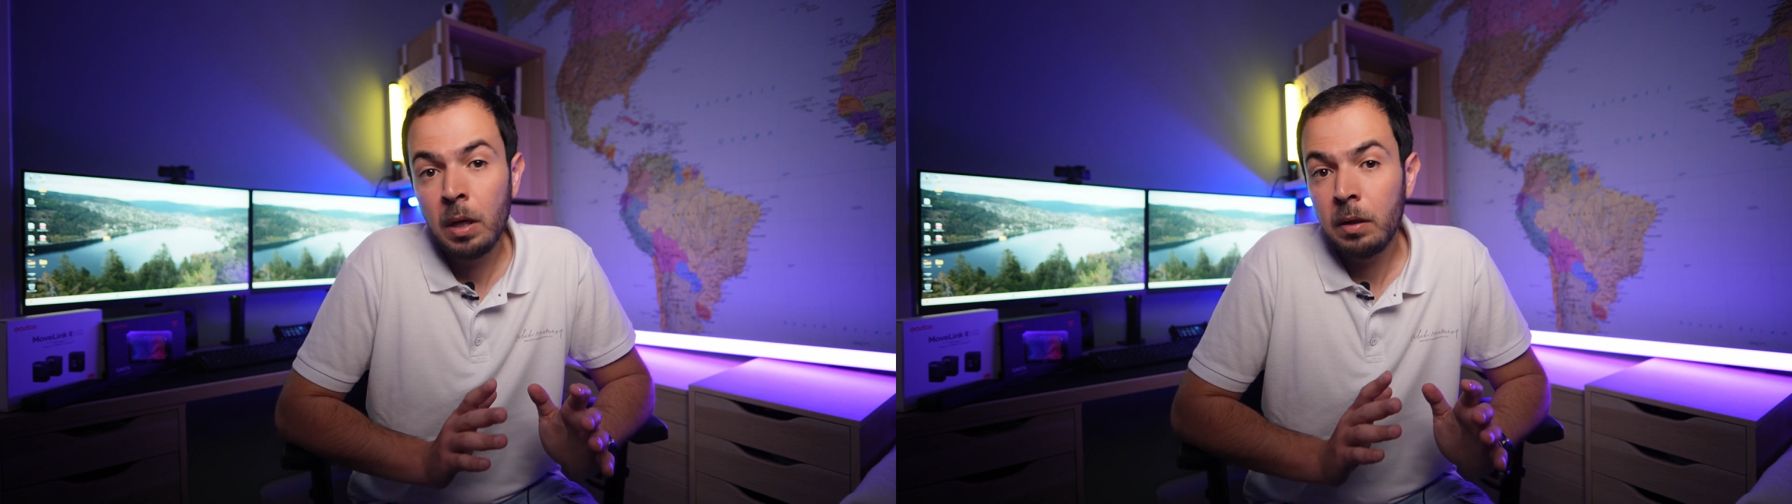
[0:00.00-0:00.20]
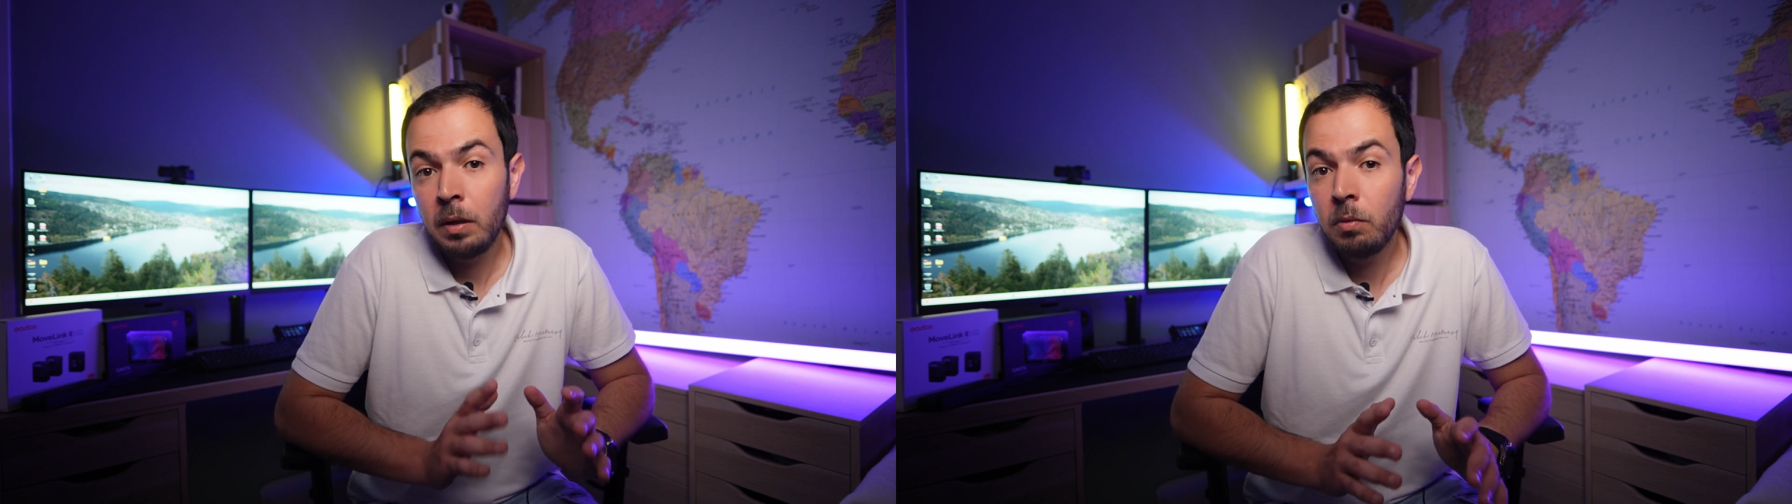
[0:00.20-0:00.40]

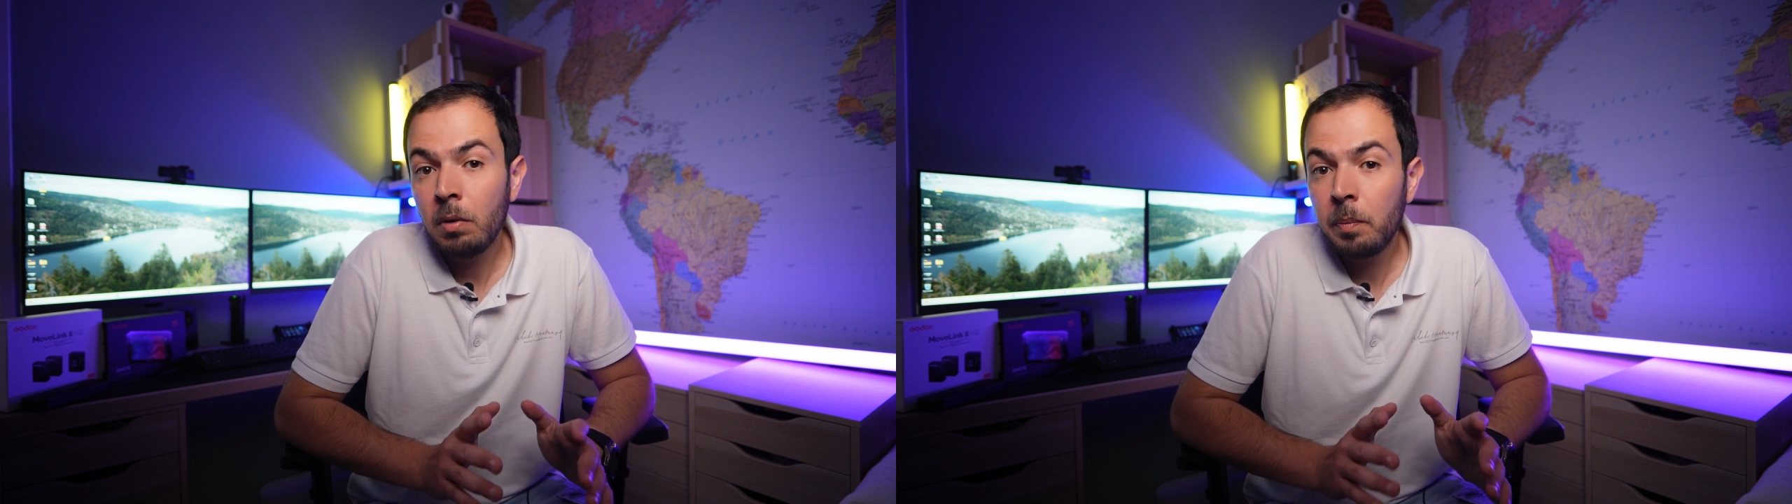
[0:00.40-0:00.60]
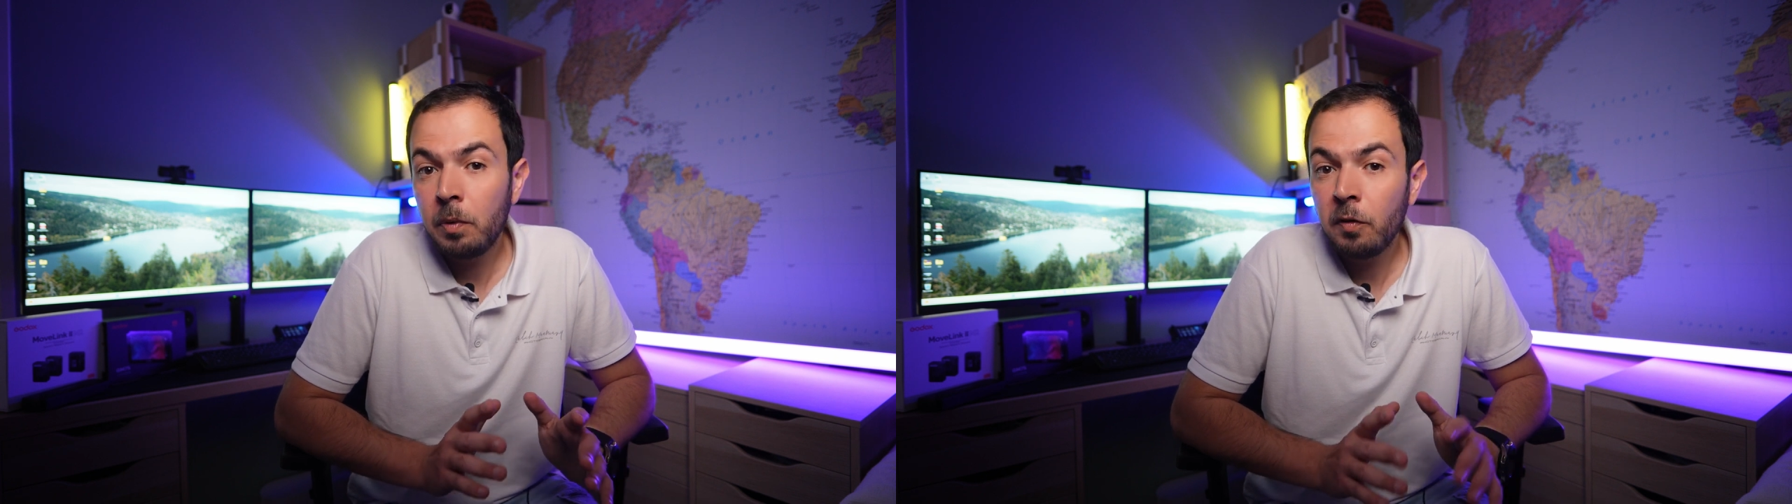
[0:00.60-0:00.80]
the new
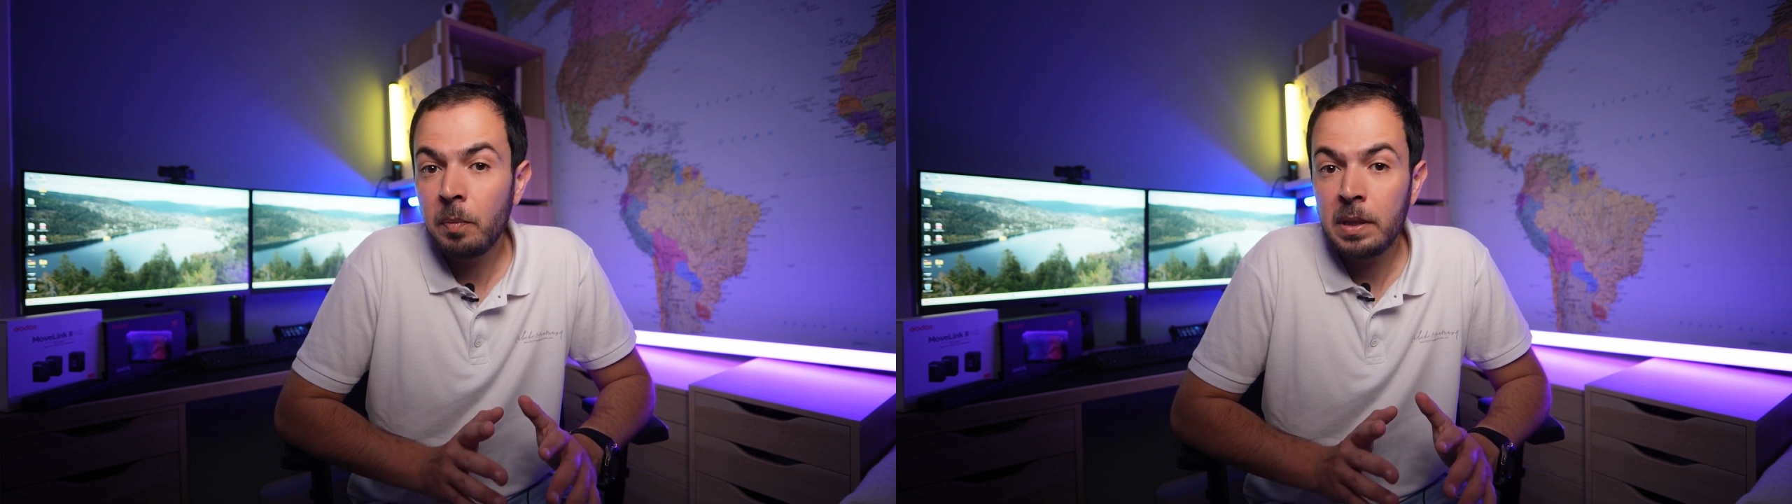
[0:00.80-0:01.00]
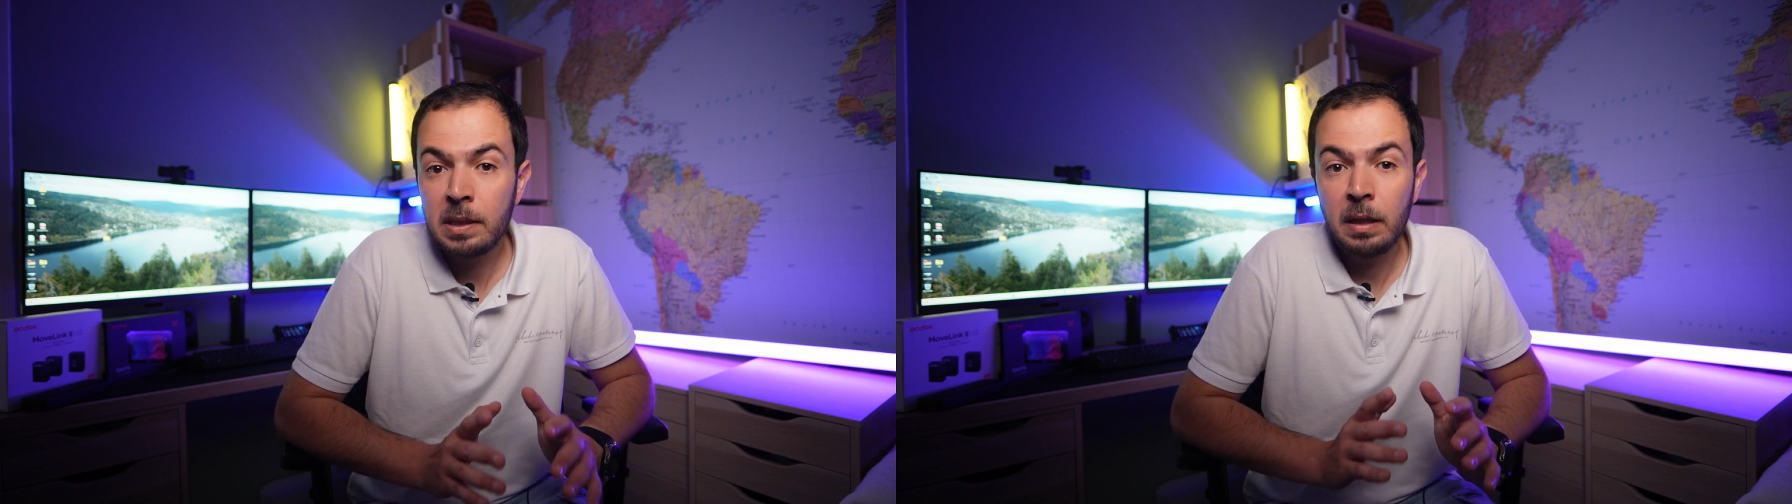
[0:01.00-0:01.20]

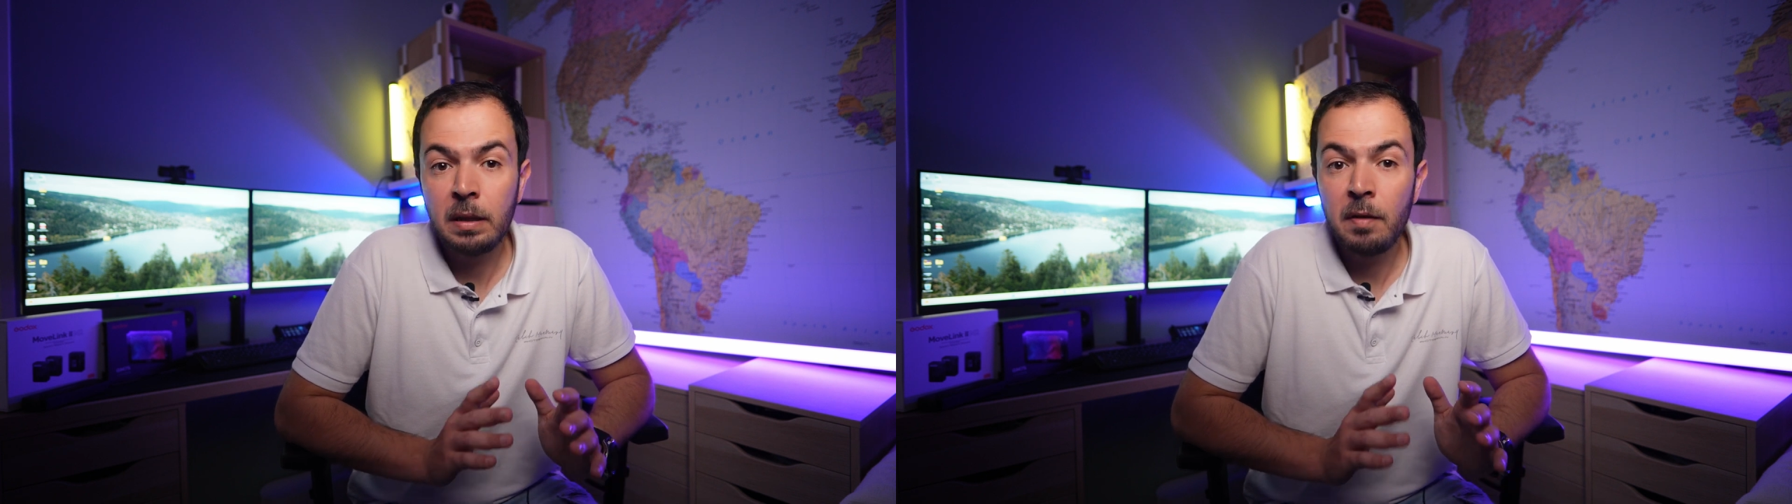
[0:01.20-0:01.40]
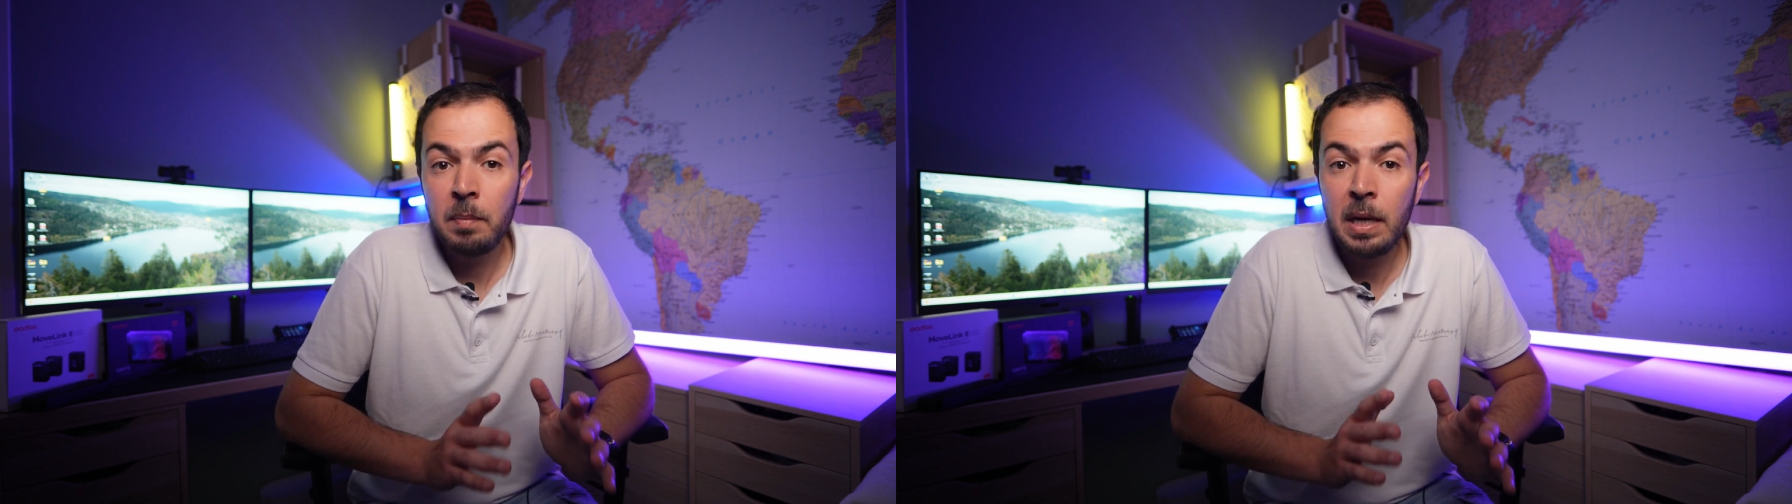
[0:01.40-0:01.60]
improvements that
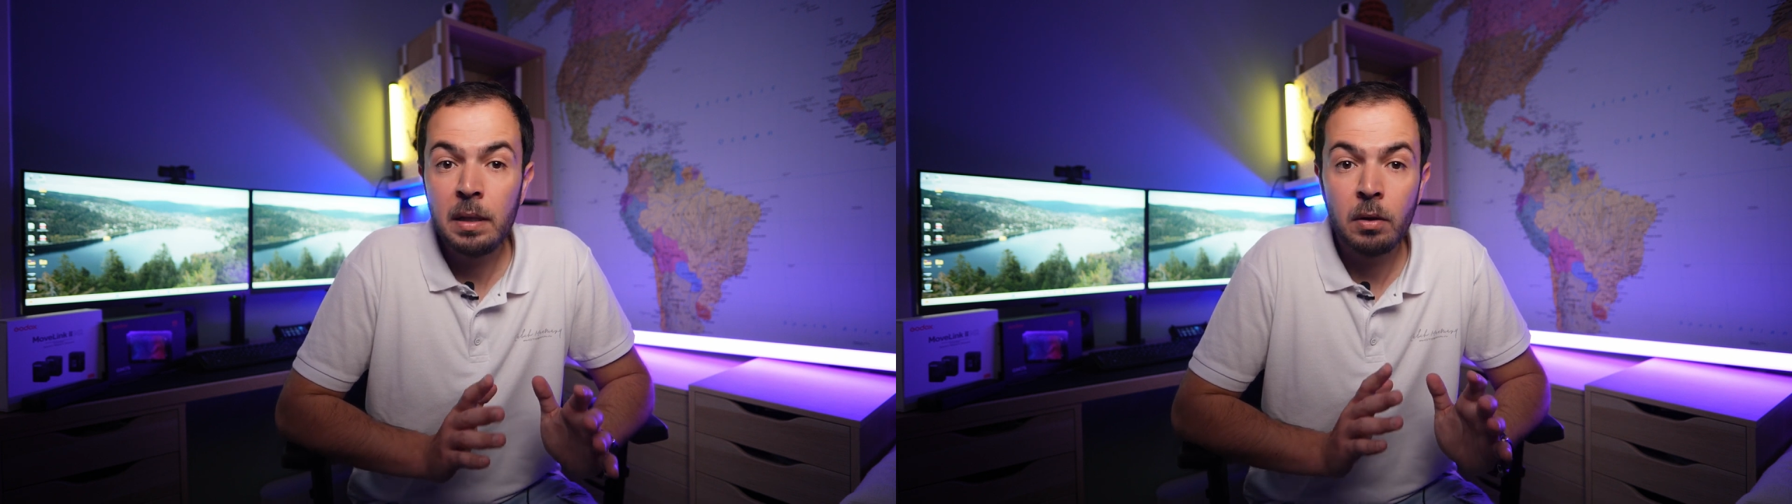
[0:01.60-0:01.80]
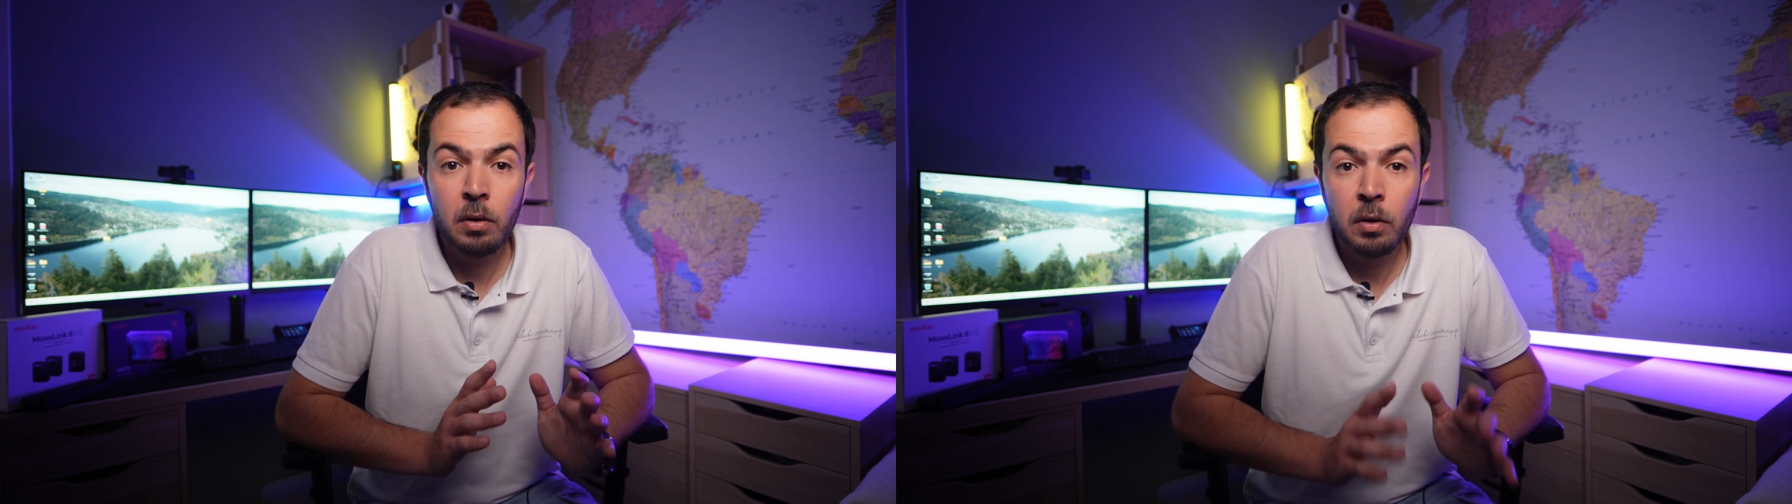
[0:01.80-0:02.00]
I've made